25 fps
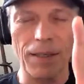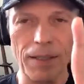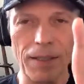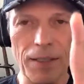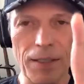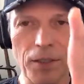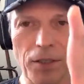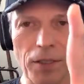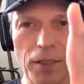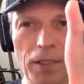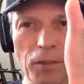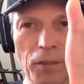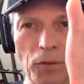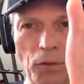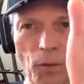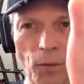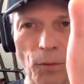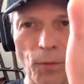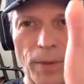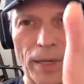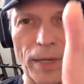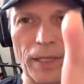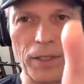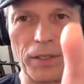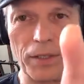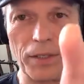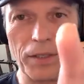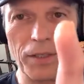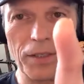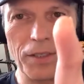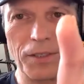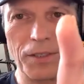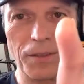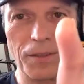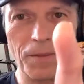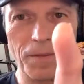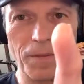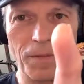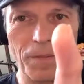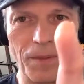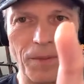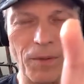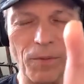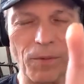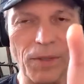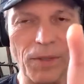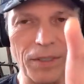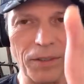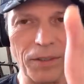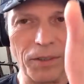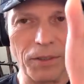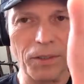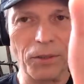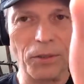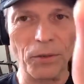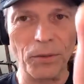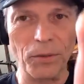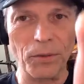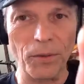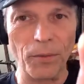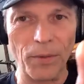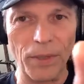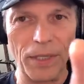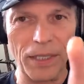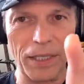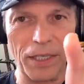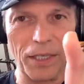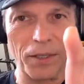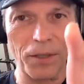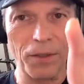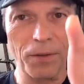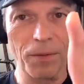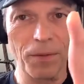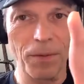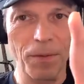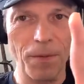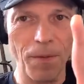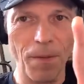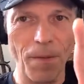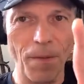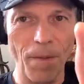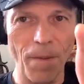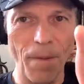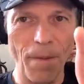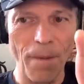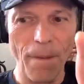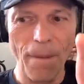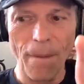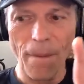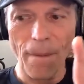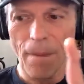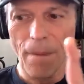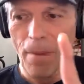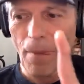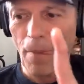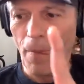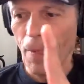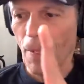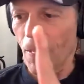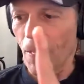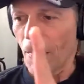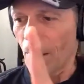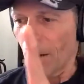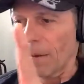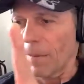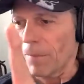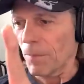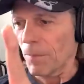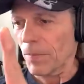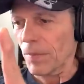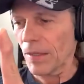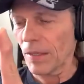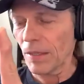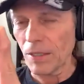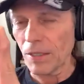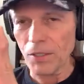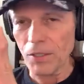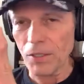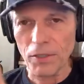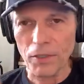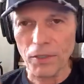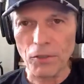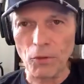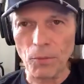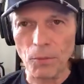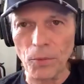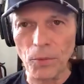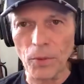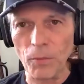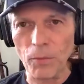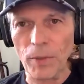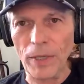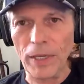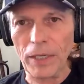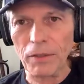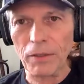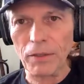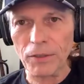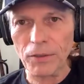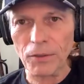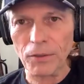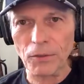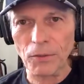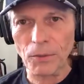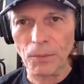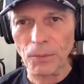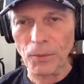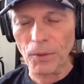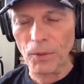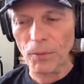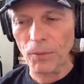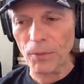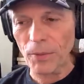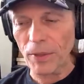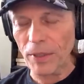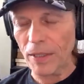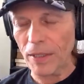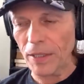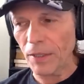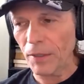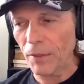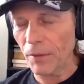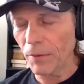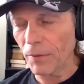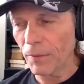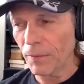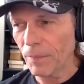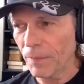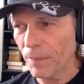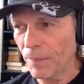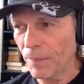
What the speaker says: Listening to records, yep. Listening to the radio, then listening to more records and to more radio.